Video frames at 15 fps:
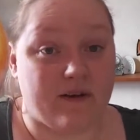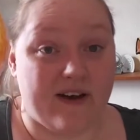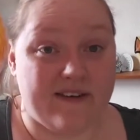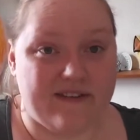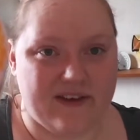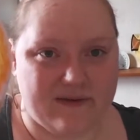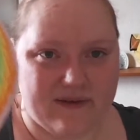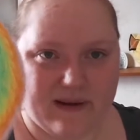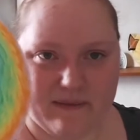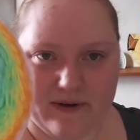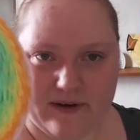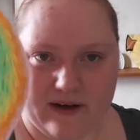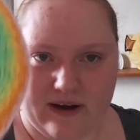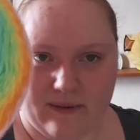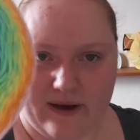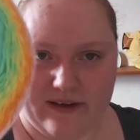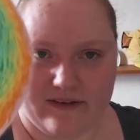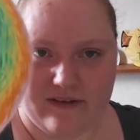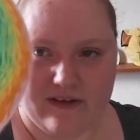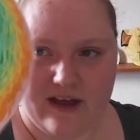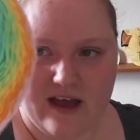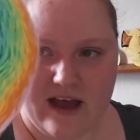quite a few rainbow
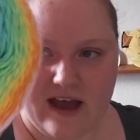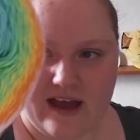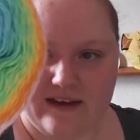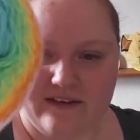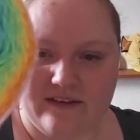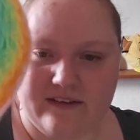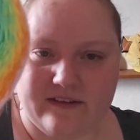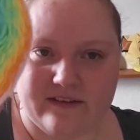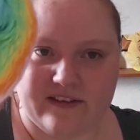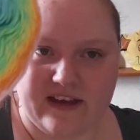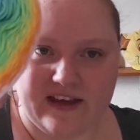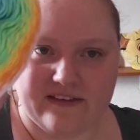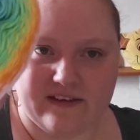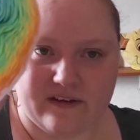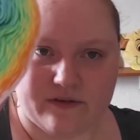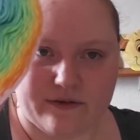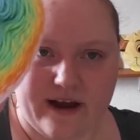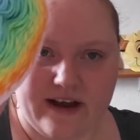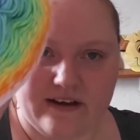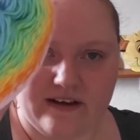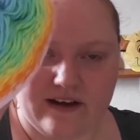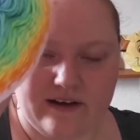colourways, and as you can see, it's a
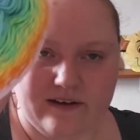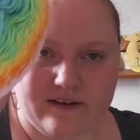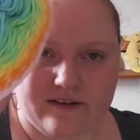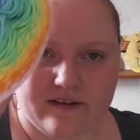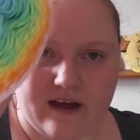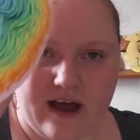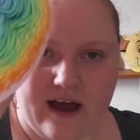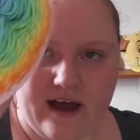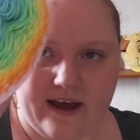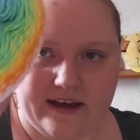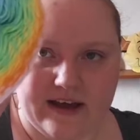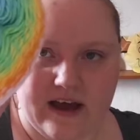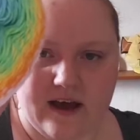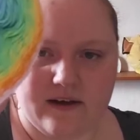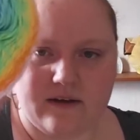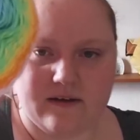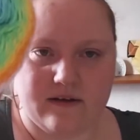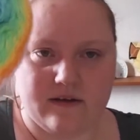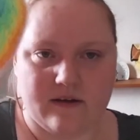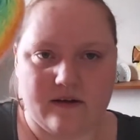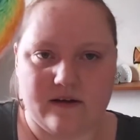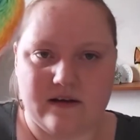gradient yarn.
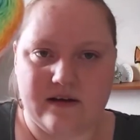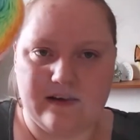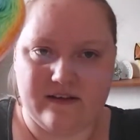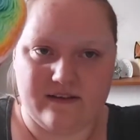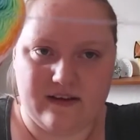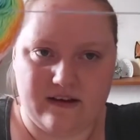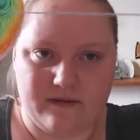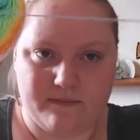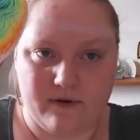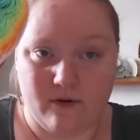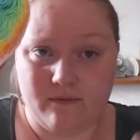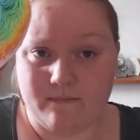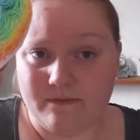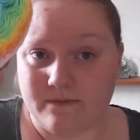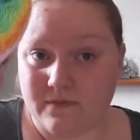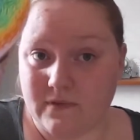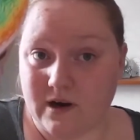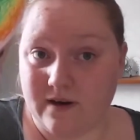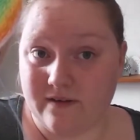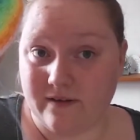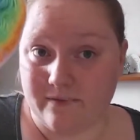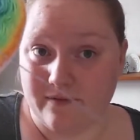Centre pull.
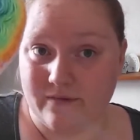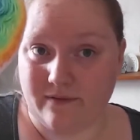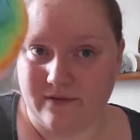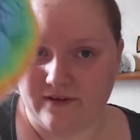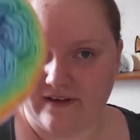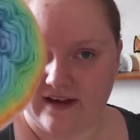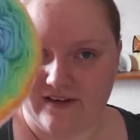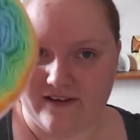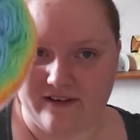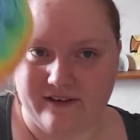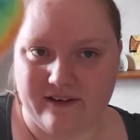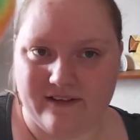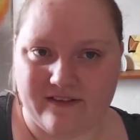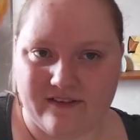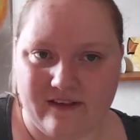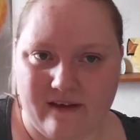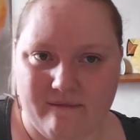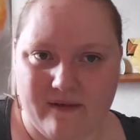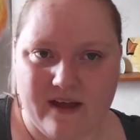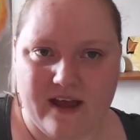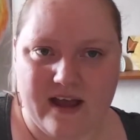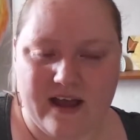It comes from the centre. It's
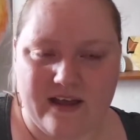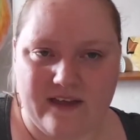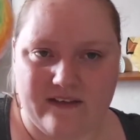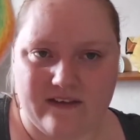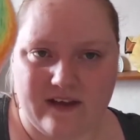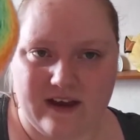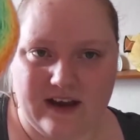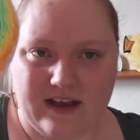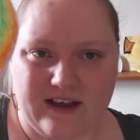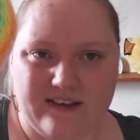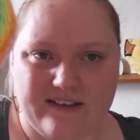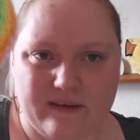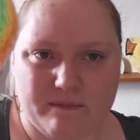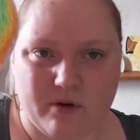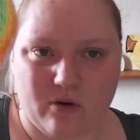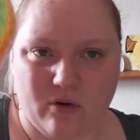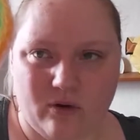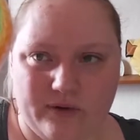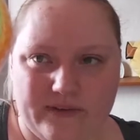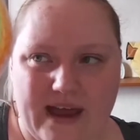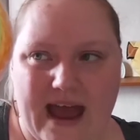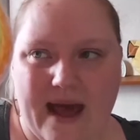there's an easy
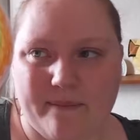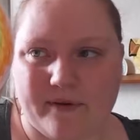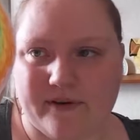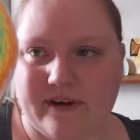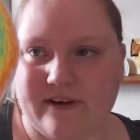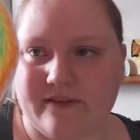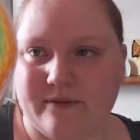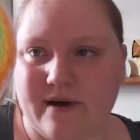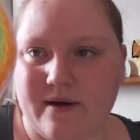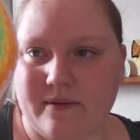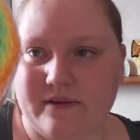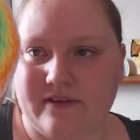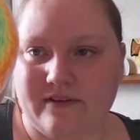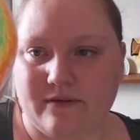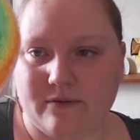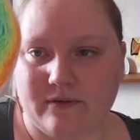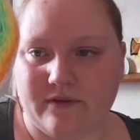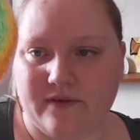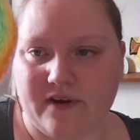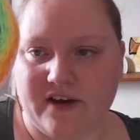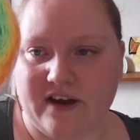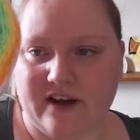pull tab on it as well, which is
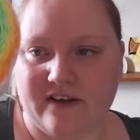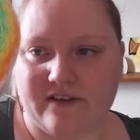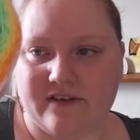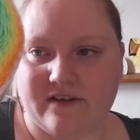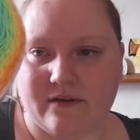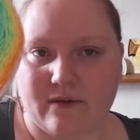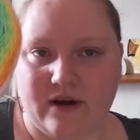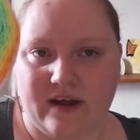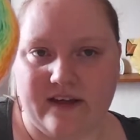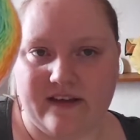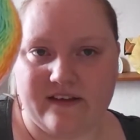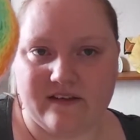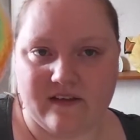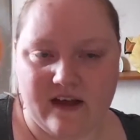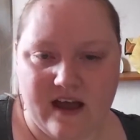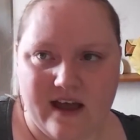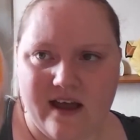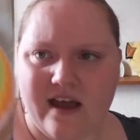always very nice. Quite like this.